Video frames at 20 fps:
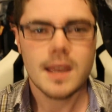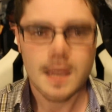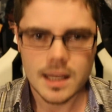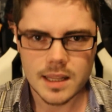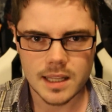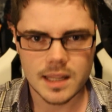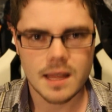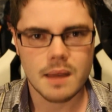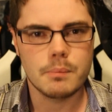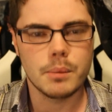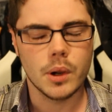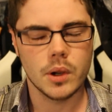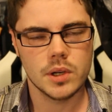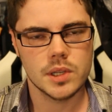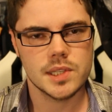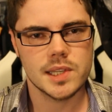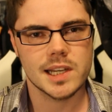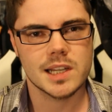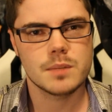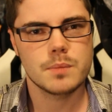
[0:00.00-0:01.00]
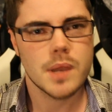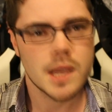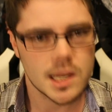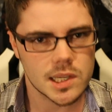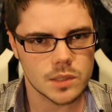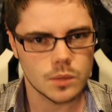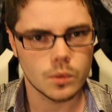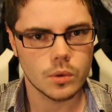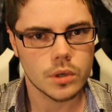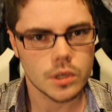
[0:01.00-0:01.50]
And then that bonus XP
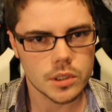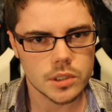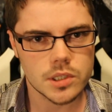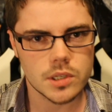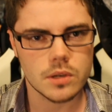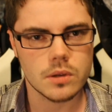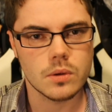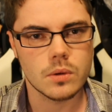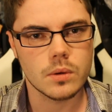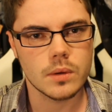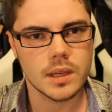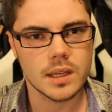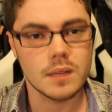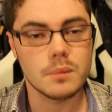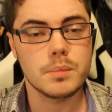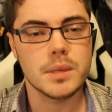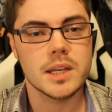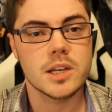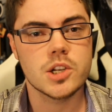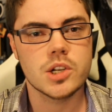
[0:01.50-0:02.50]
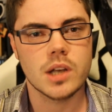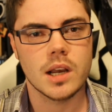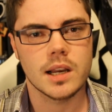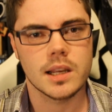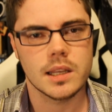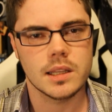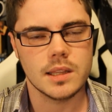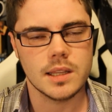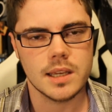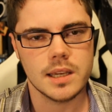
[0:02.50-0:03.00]
is awarded to you in a big
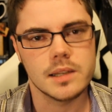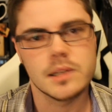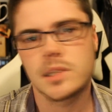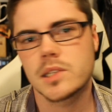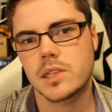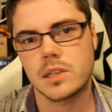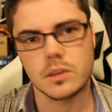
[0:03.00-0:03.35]
chunk at the end,